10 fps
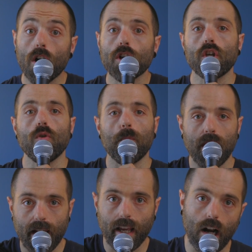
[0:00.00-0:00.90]
are you
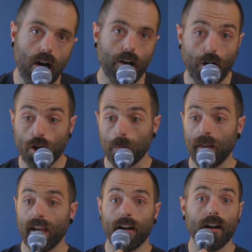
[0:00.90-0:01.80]
playing it on? Are you
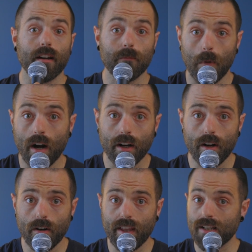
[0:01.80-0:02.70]
playing it on a
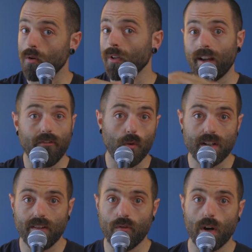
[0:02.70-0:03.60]
monitor that's only at
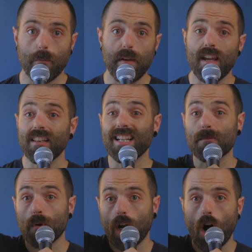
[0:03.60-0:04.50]
1440p? Let's
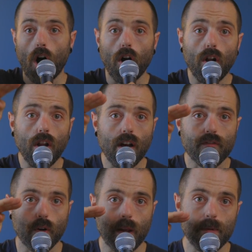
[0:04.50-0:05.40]
bring all of
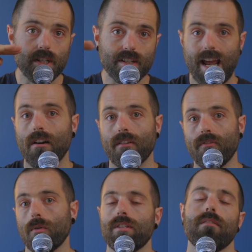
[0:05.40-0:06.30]
your images down to
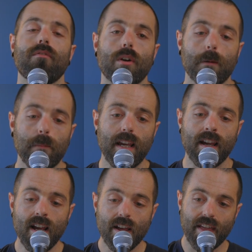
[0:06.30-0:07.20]

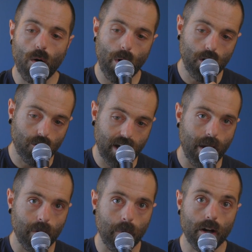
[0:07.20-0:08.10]
1440p. That way your
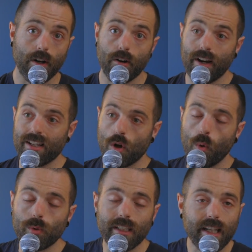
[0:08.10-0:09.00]
gaming monitor is
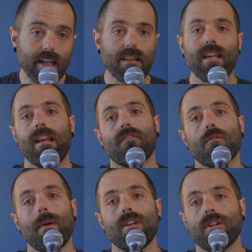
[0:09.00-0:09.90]
only getting the
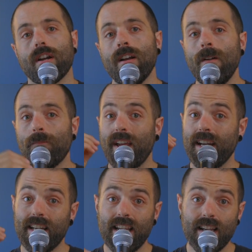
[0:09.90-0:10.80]
information that
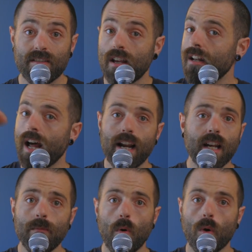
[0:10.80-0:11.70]
it needs, not
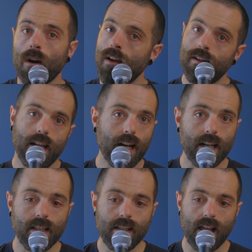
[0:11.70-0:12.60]
any more, not
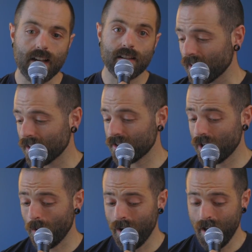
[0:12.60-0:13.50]
any less.
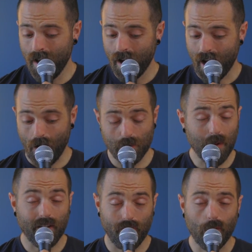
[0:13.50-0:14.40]
So I was
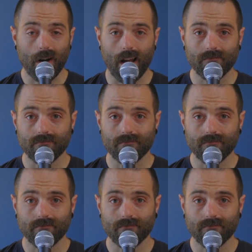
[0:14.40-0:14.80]
playing Fortnite